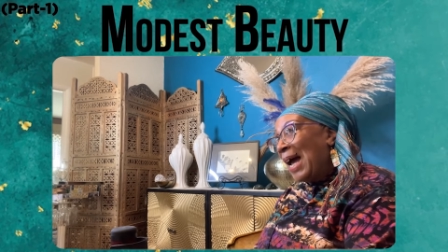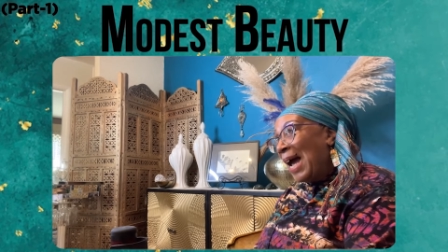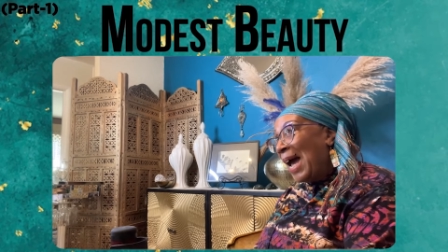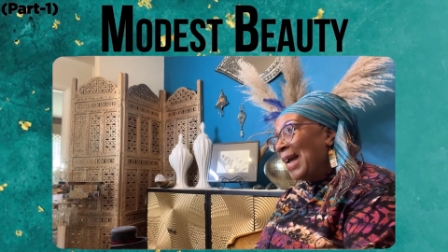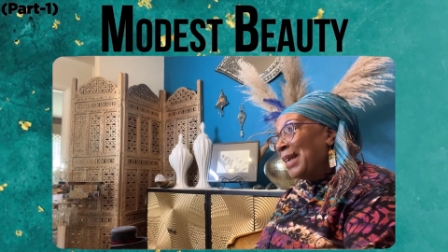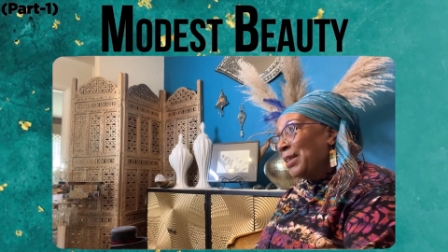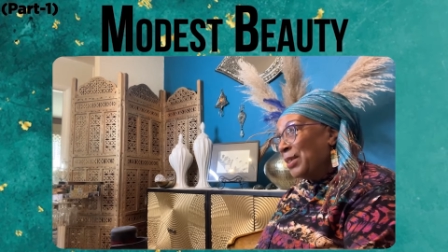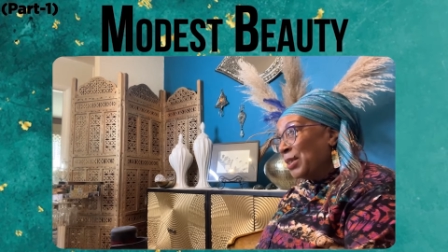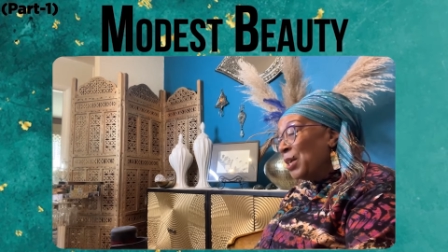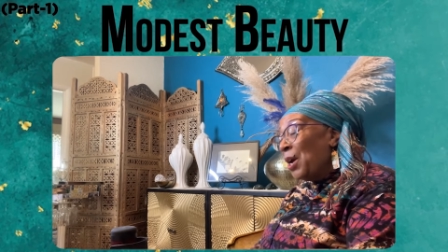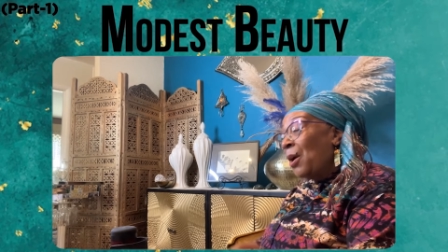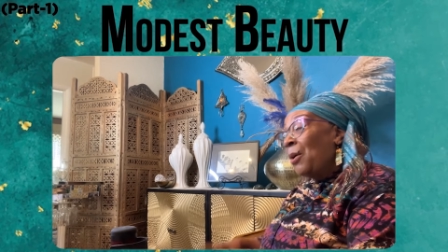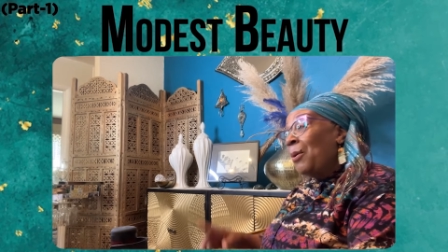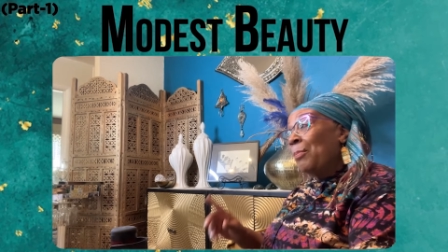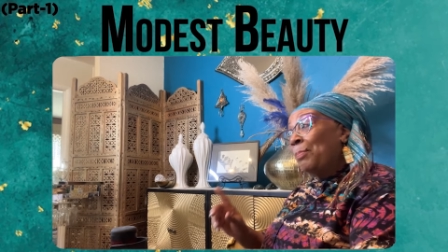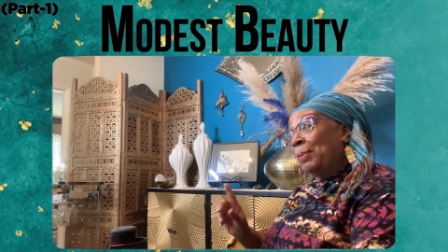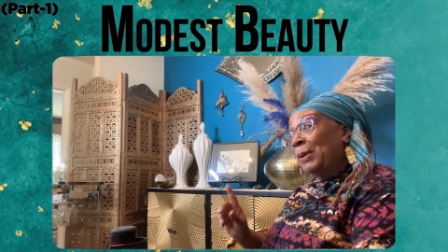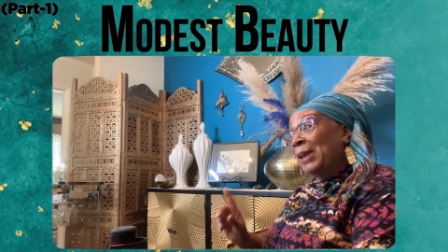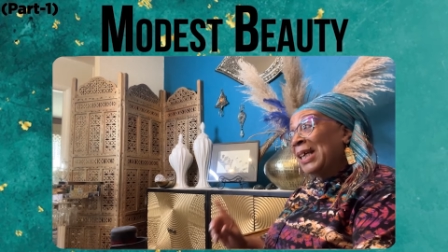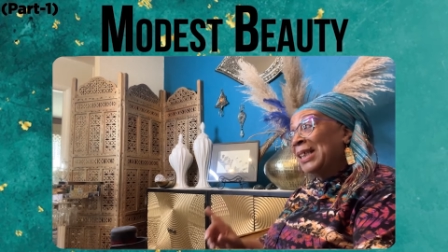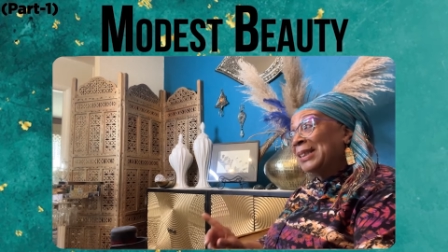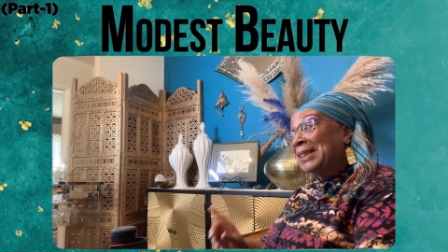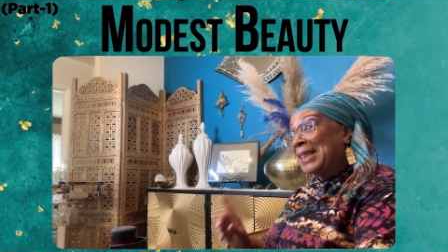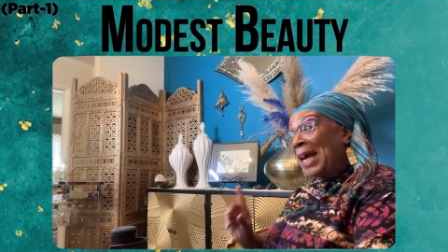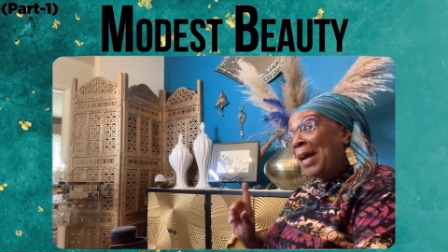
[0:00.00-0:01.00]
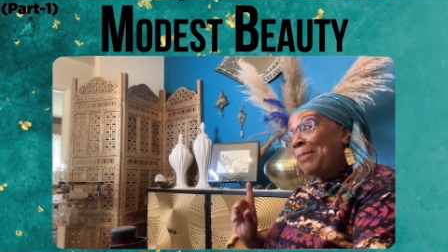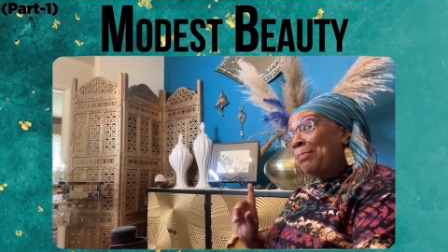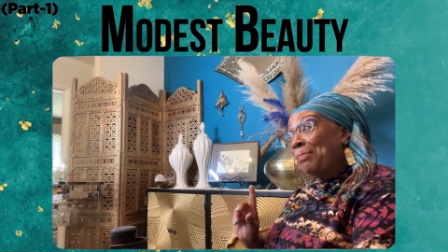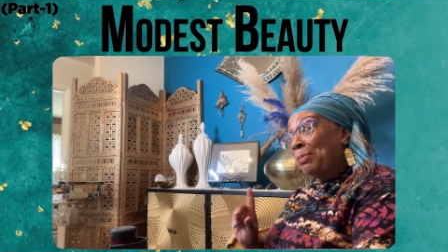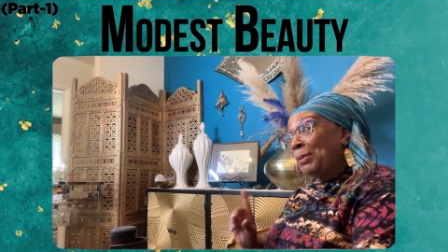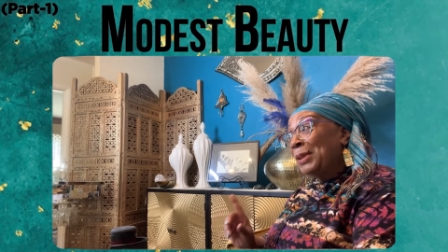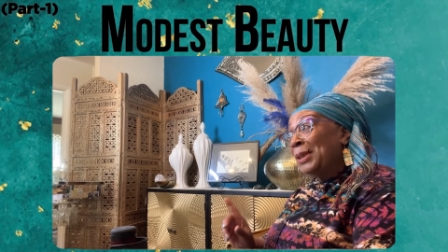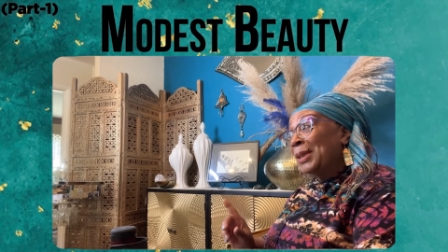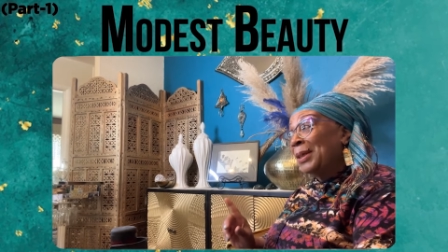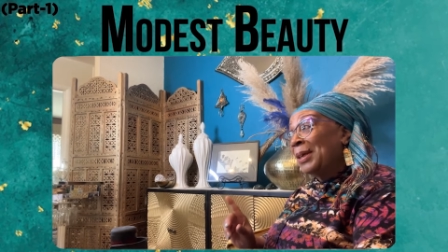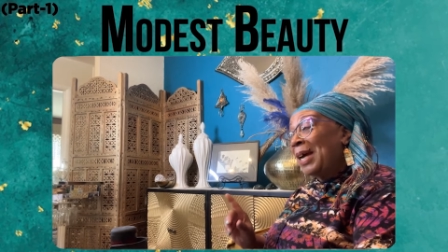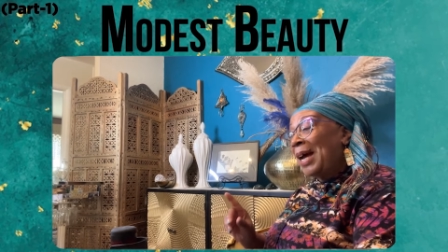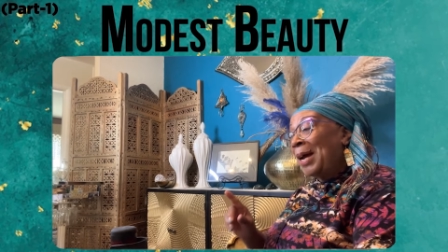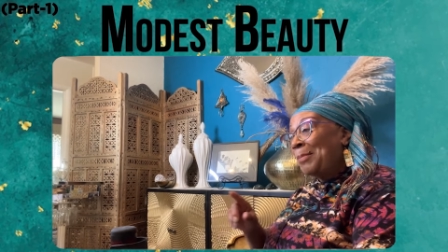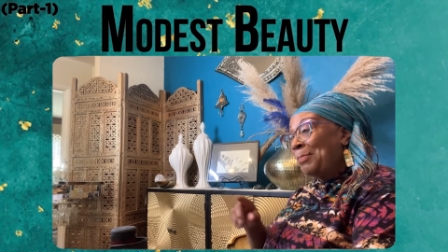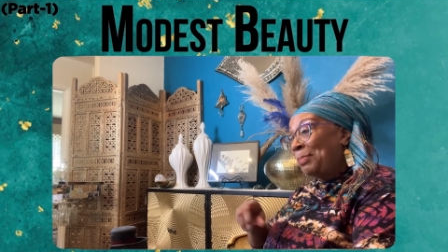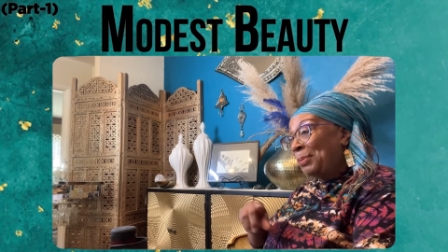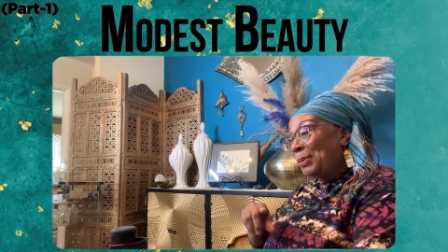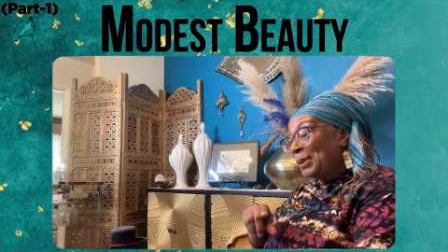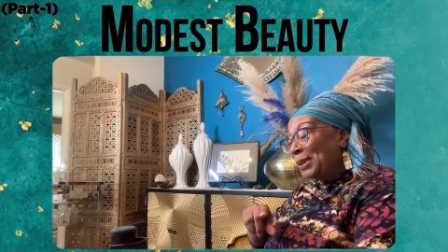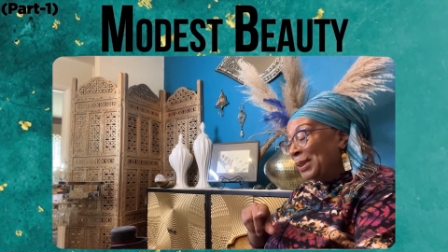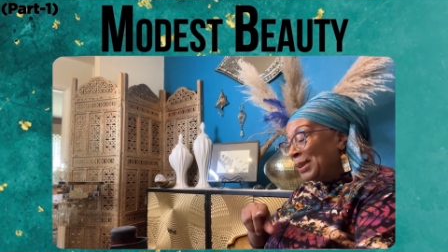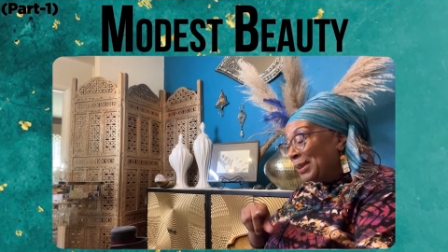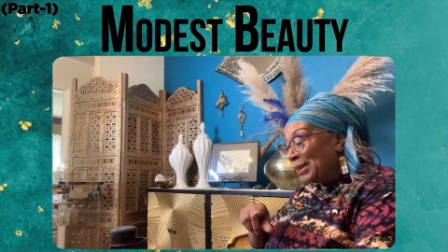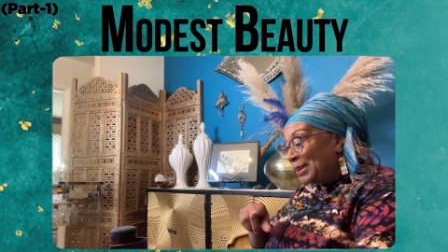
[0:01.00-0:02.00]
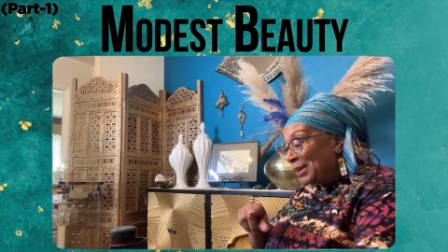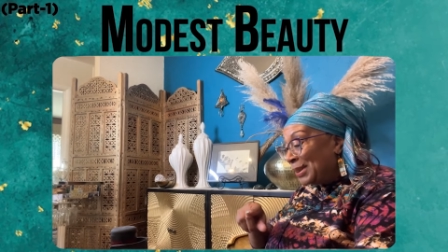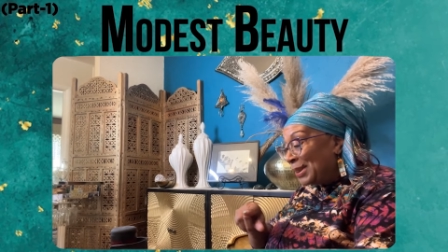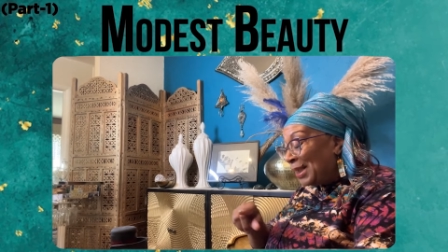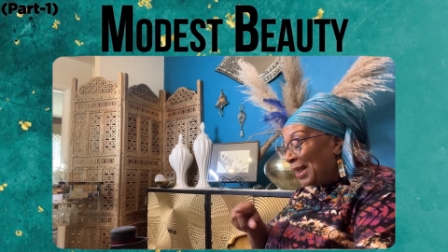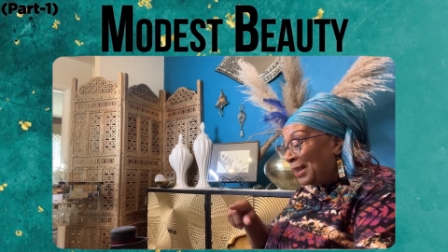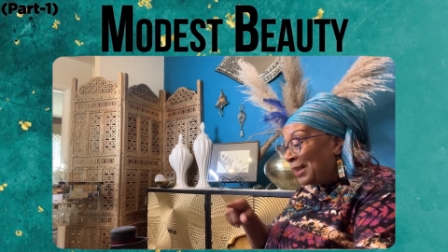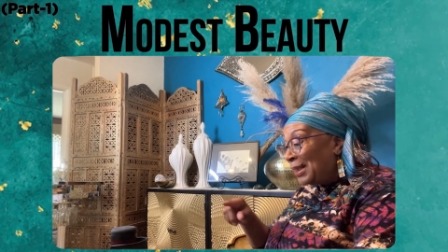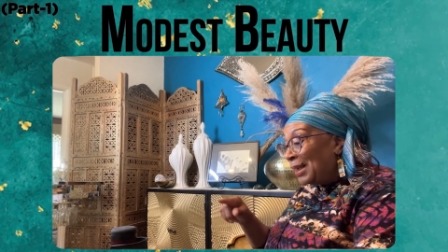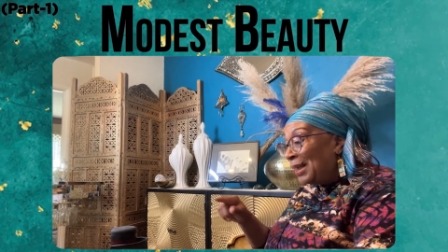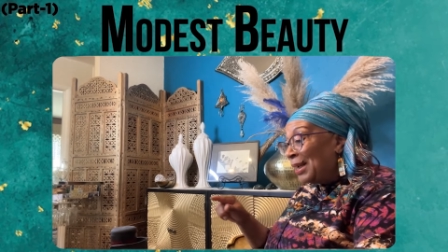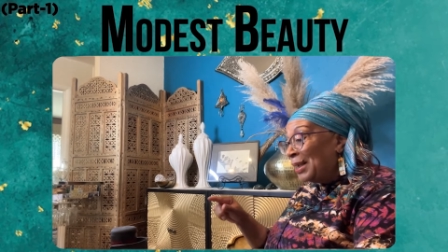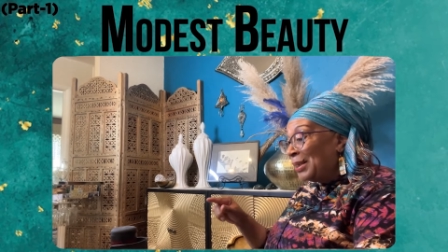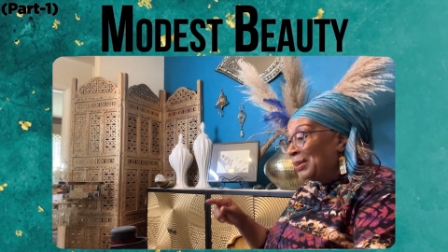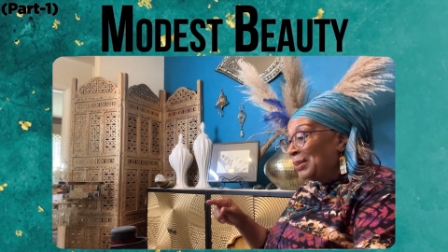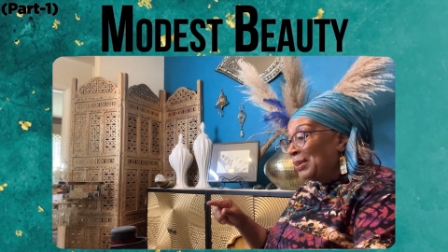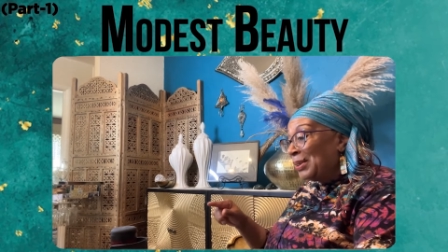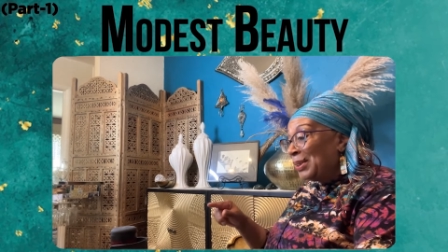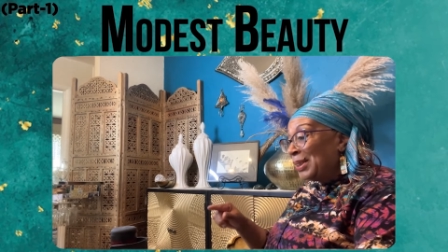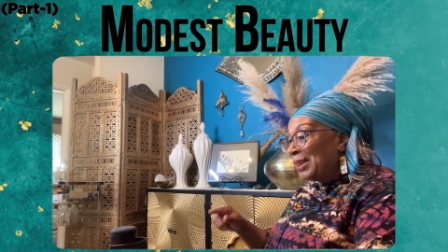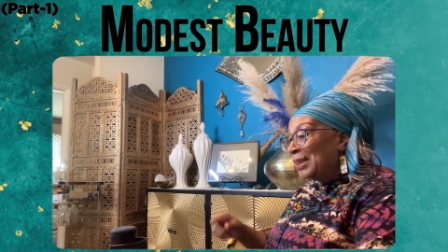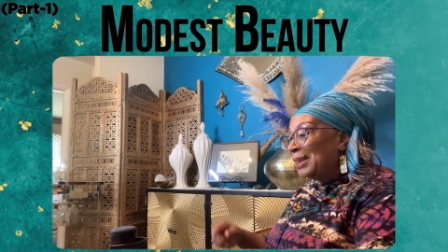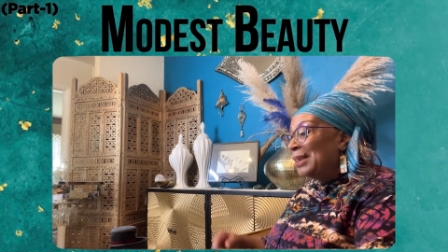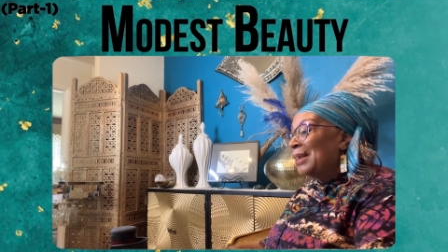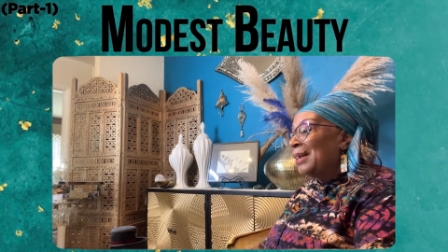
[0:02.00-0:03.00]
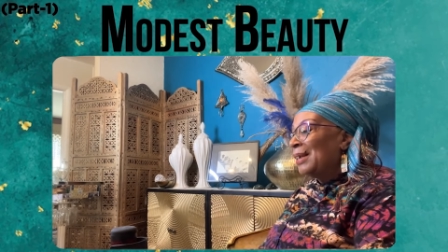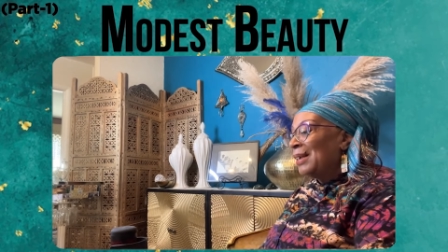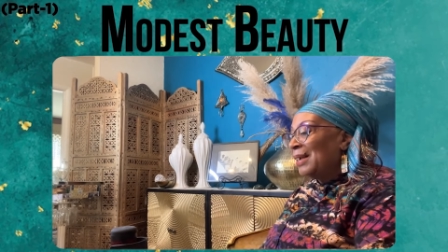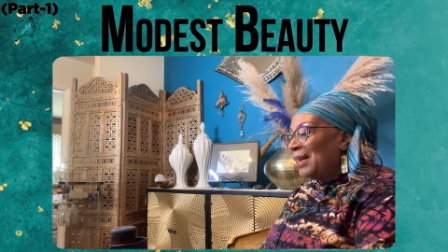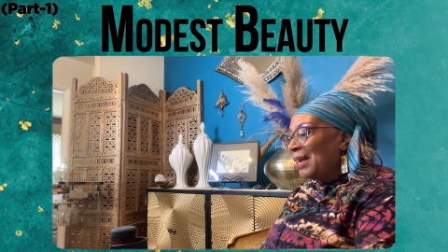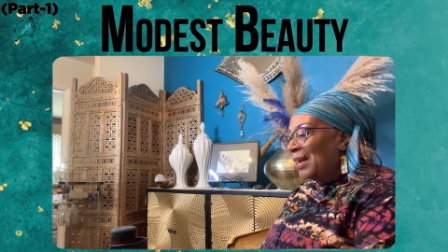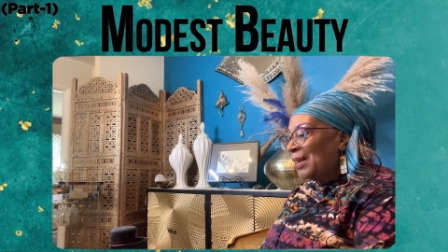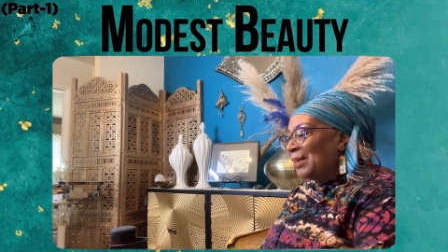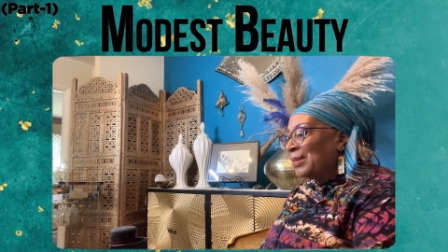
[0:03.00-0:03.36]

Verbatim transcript: I no. Plus, I put a I put a deadline on it. Right.